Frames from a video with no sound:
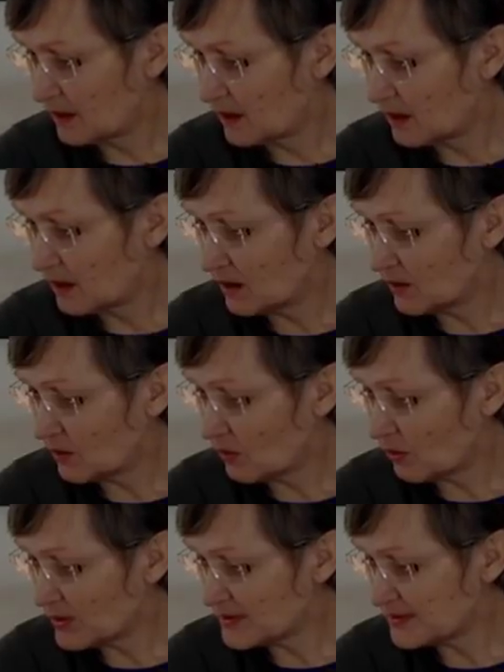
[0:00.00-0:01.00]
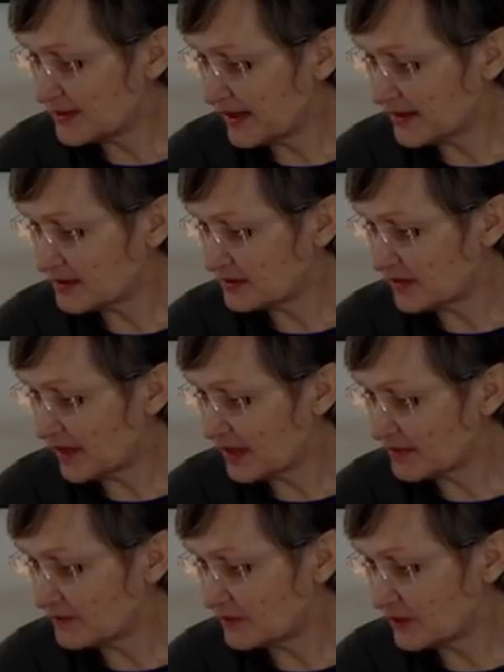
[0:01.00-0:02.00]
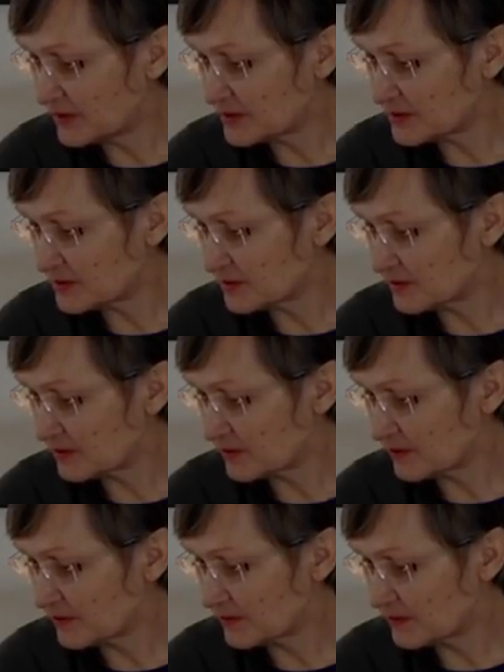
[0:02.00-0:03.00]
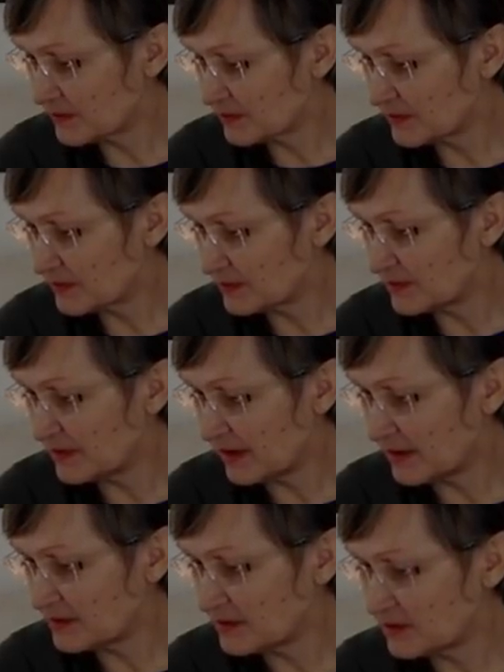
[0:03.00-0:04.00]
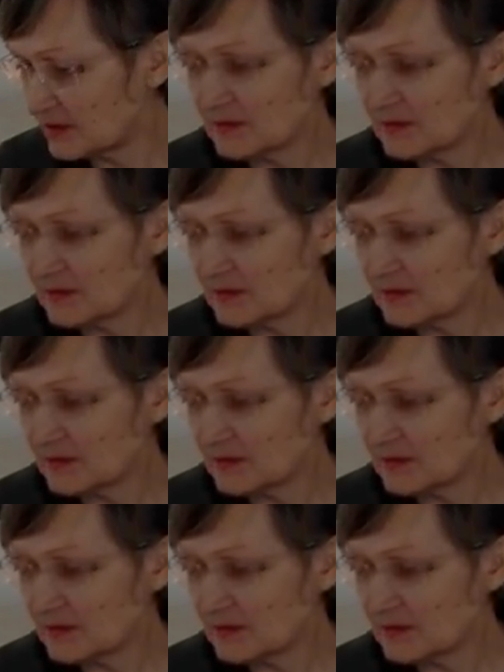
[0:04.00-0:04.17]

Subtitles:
Was negative influence done